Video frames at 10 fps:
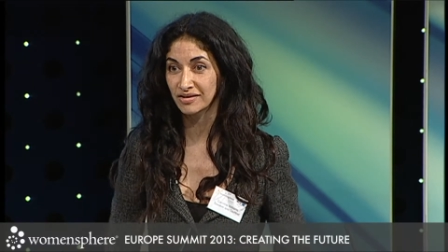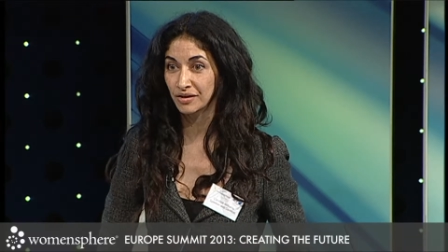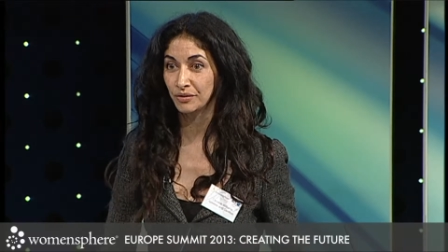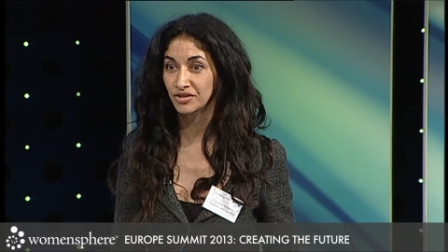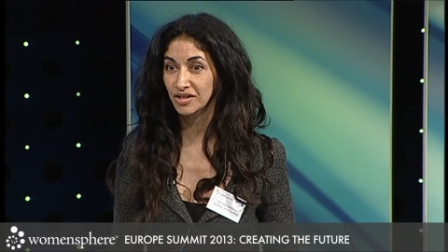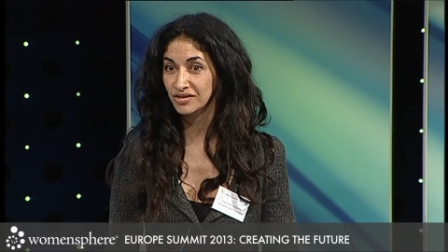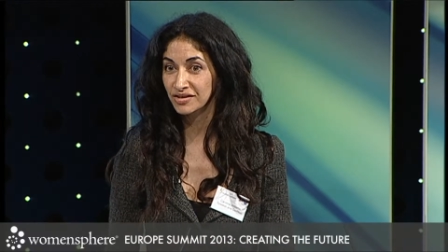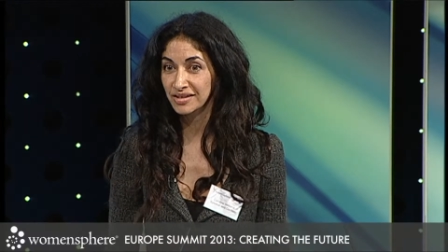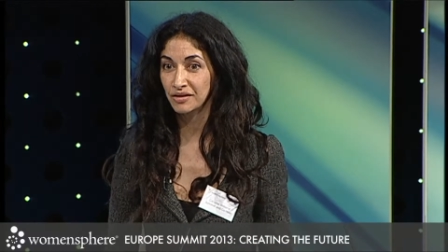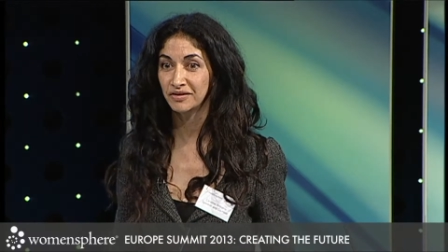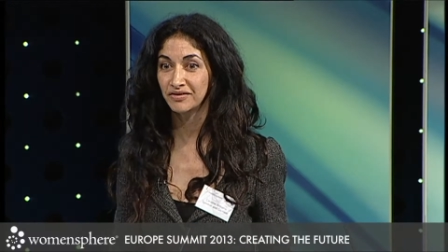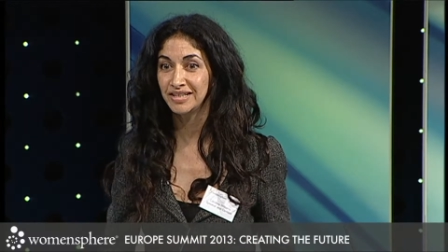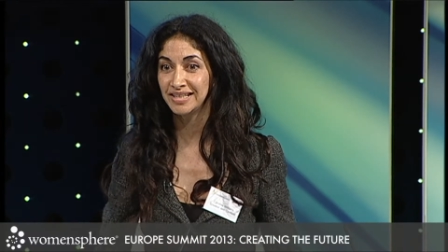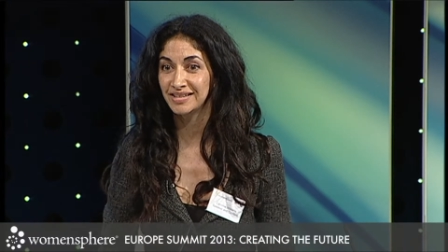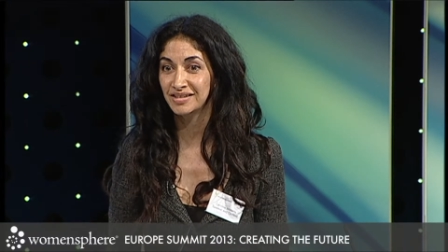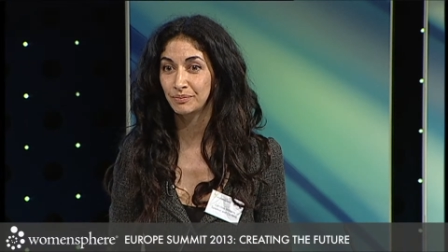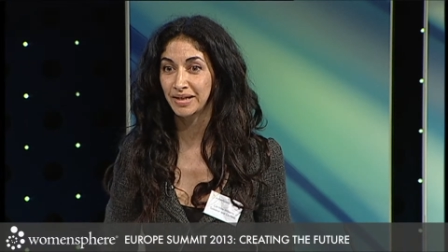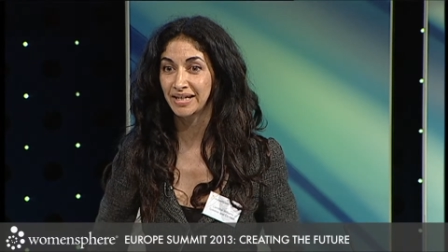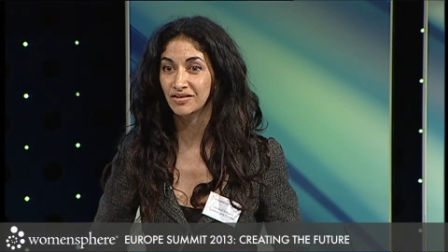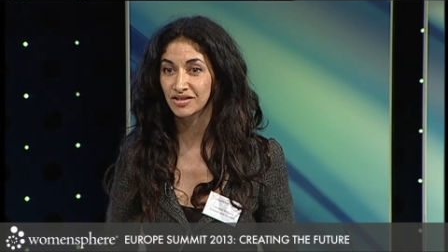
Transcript: So adjust yourself if needed to be.